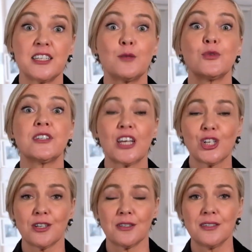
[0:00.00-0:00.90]

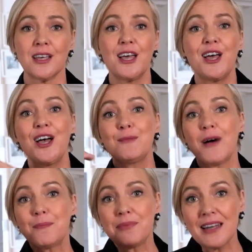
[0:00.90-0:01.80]
predictions
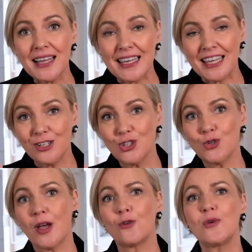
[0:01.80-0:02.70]
by plugging
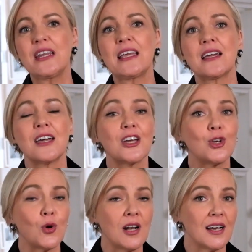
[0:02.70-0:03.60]
into and reading
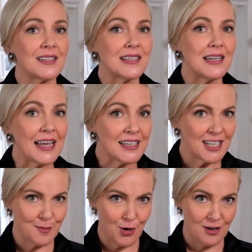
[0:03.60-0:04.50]
your clients'
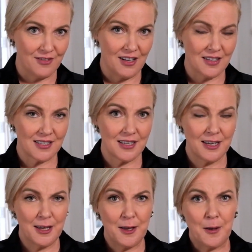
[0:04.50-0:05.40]
LinkedIn profiles.
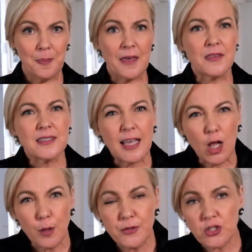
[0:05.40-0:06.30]
And this
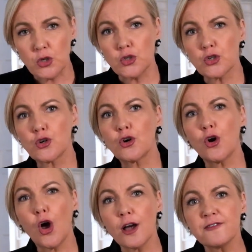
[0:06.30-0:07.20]
helps you to
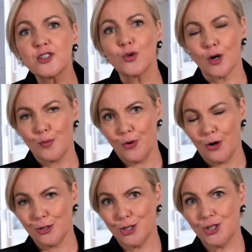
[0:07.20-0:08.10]
craft your
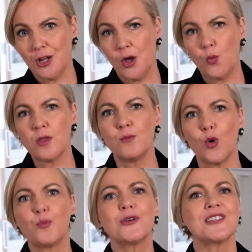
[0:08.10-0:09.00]
approach with
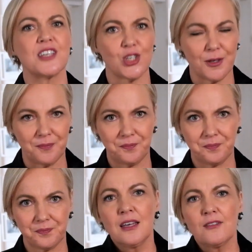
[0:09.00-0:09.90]
more precision.
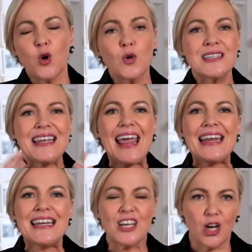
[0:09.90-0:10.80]
Of course, in
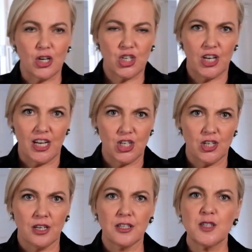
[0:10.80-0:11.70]
any
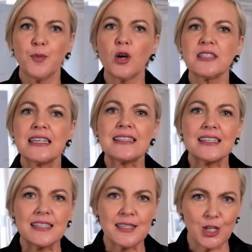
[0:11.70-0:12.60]
negotiation, spotting
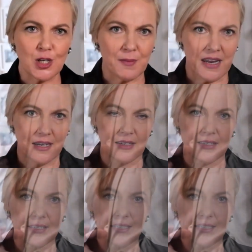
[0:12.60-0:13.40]
the decision makers